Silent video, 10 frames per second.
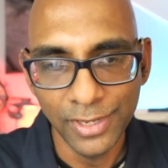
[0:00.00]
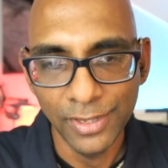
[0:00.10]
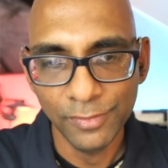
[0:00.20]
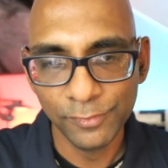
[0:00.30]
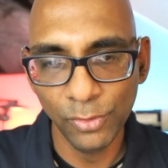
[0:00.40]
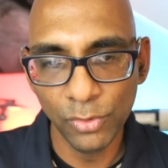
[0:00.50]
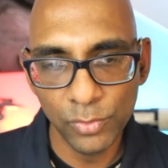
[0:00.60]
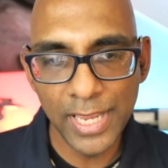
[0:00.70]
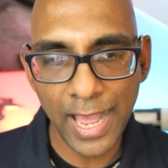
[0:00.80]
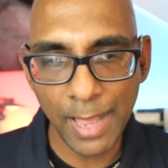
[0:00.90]
so
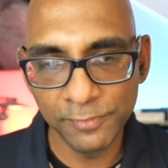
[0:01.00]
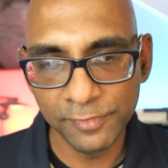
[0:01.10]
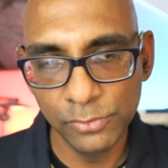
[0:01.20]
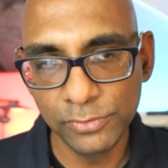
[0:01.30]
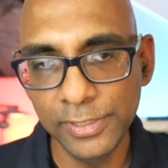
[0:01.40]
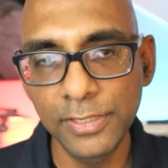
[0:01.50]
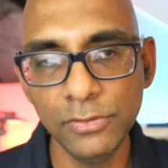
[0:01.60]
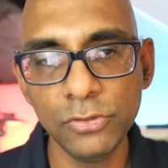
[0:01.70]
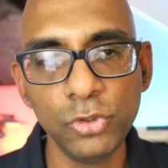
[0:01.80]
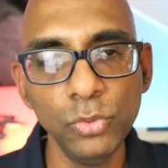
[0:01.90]
we absolutely
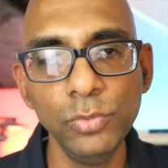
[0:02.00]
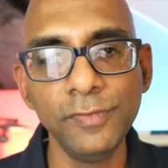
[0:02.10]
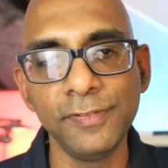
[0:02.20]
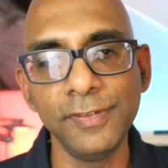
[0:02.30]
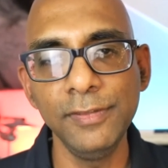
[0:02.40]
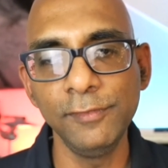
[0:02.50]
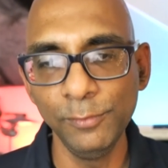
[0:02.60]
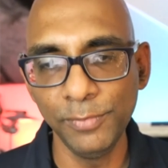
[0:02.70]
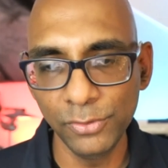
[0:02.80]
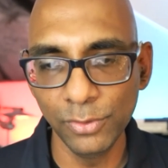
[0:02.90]
do see
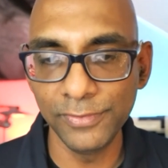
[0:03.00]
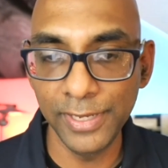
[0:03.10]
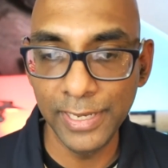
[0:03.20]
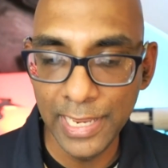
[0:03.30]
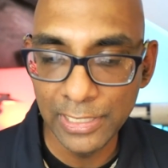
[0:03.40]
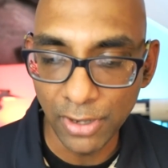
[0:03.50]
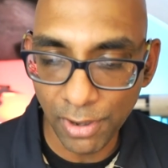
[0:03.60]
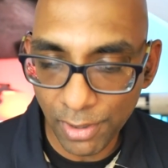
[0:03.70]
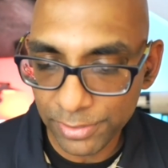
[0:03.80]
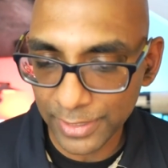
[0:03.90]
supernovae in
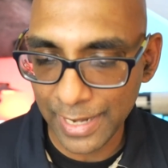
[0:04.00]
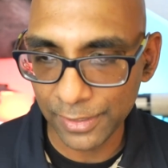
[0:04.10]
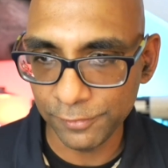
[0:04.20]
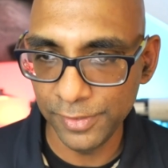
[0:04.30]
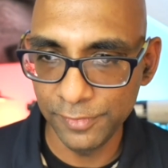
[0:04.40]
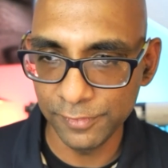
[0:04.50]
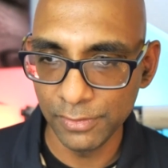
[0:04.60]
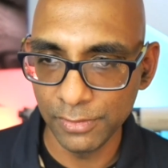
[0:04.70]
other galaxies